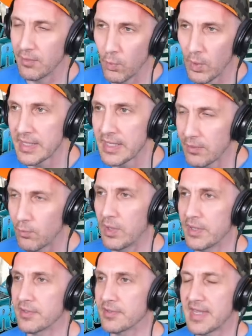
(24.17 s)
one-hit
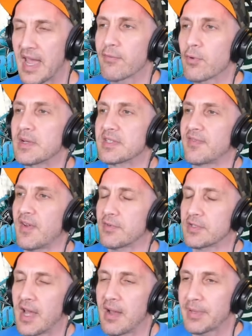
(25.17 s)
wonders. Everyone's
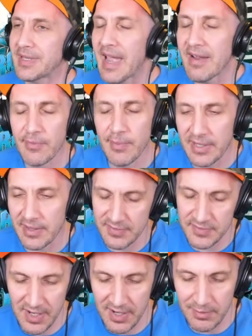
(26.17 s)
favorite topic. Everybody
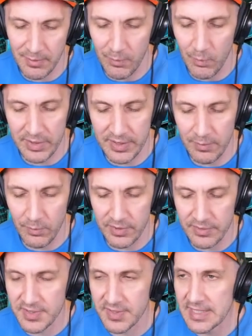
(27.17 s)
loves talking about one-hit
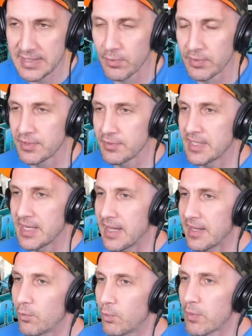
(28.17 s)
wonders. So that's what we'll do
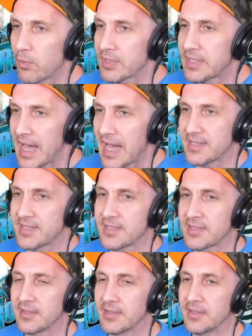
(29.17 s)
today. We will
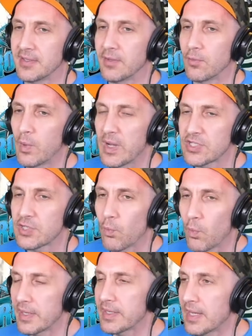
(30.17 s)
guess which
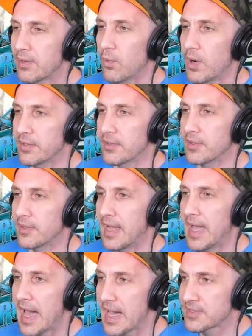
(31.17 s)
one-hit wonder
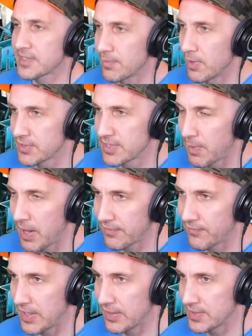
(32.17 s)
has the most Spotify